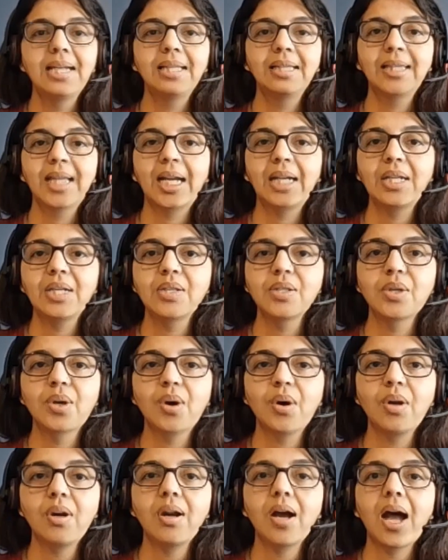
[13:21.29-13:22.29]
That is
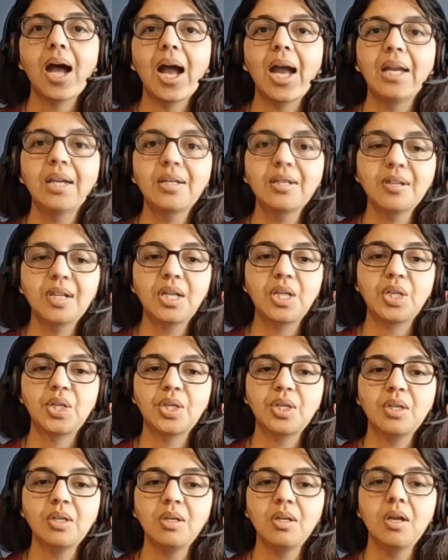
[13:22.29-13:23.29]
your
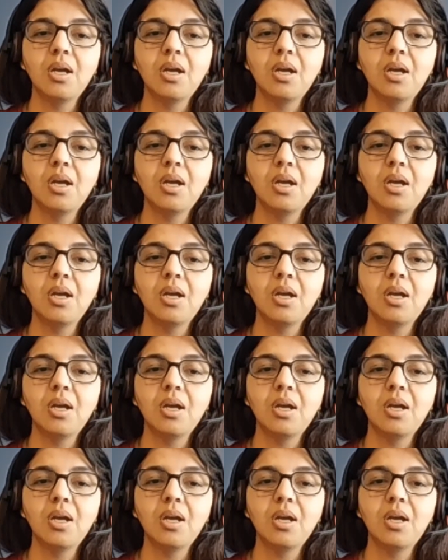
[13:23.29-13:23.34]
iteration